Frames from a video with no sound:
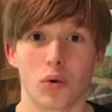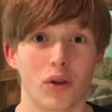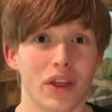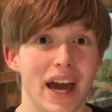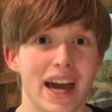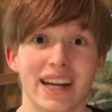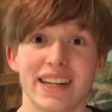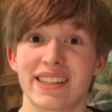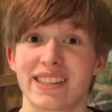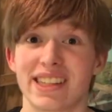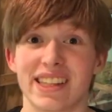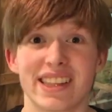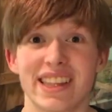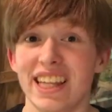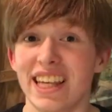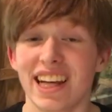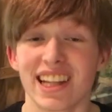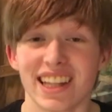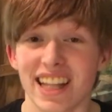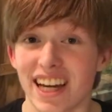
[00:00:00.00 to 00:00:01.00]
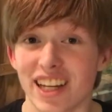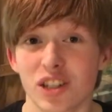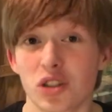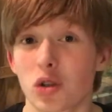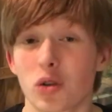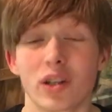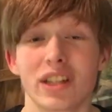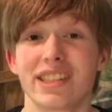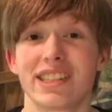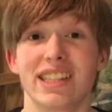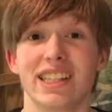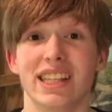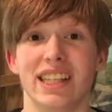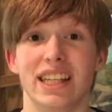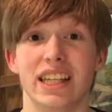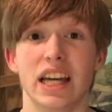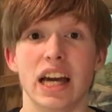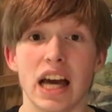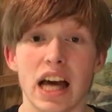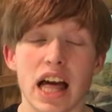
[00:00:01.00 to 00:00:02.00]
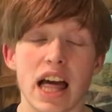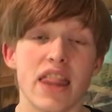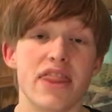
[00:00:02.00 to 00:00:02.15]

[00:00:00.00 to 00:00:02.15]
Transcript: Well, that is the electricity